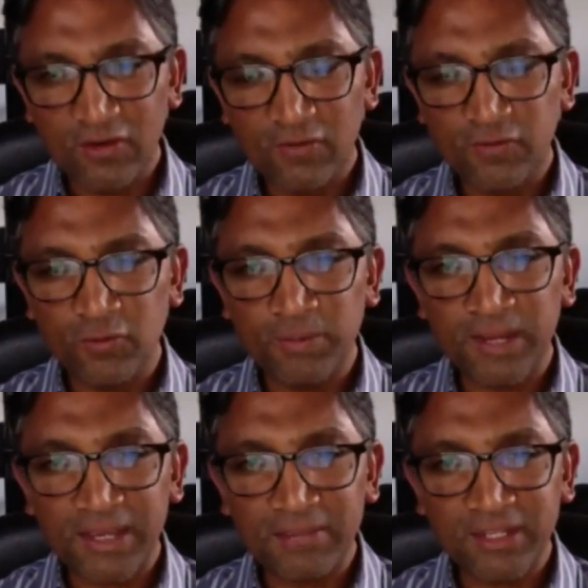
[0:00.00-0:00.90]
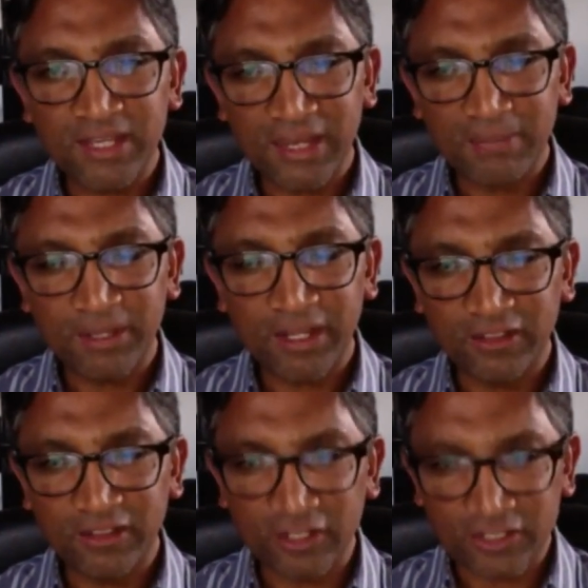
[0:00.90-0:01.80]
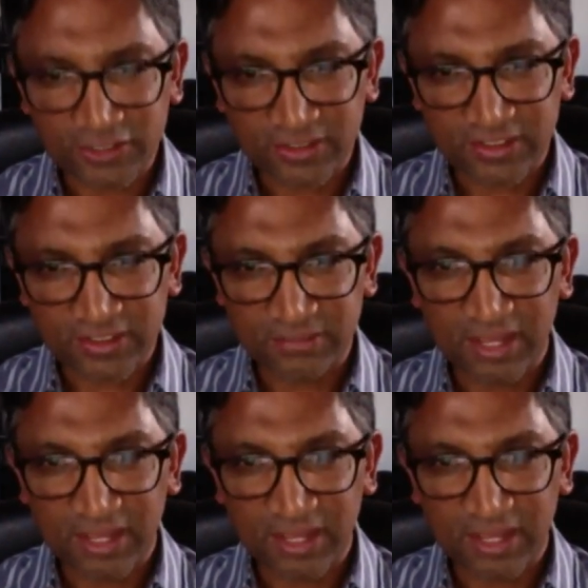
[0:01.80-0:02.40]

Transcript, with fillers: for primary hyperaldosteronism,